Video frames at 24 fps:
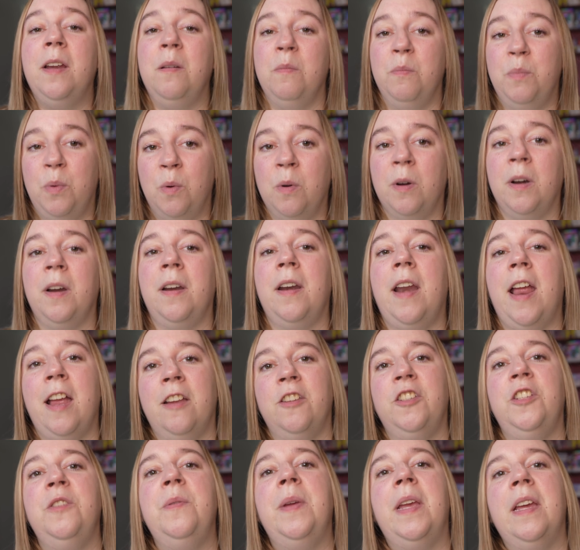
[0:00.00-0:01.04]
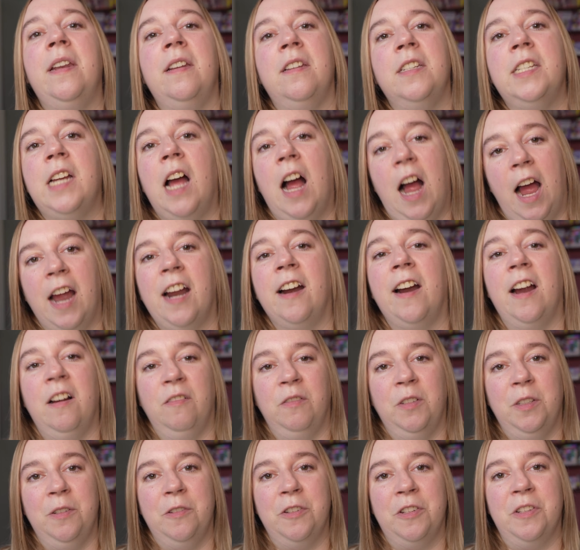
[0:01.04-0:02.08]
important as you get into higher
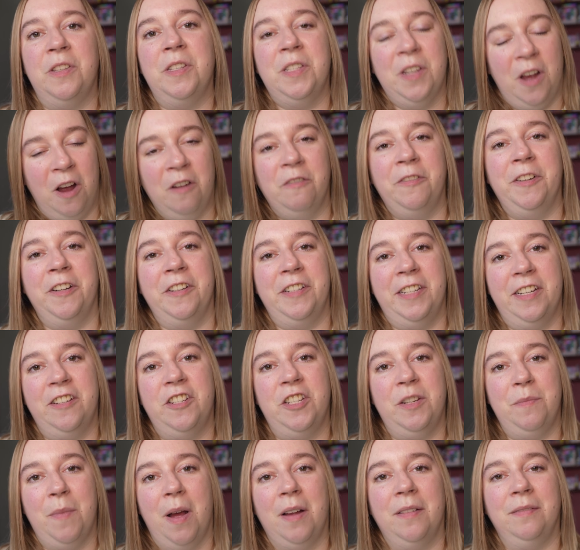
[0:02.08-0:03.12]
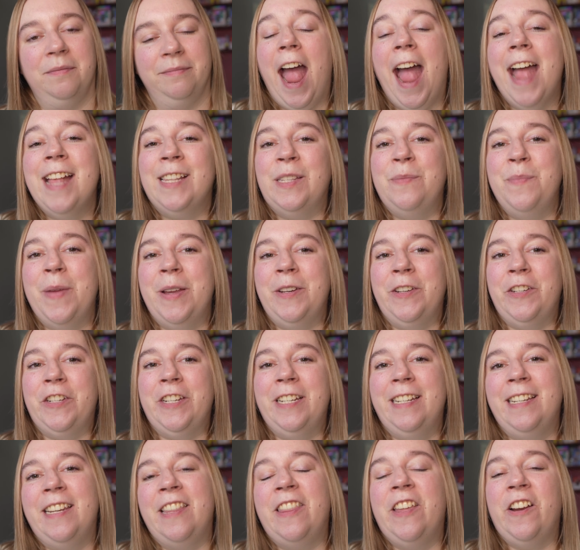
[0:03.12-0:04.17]
evolutions of your Digimon. As
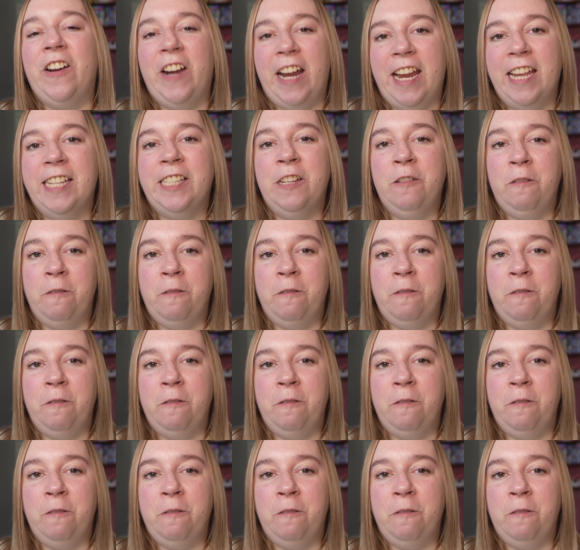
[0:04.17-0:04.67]
mentioned, there is a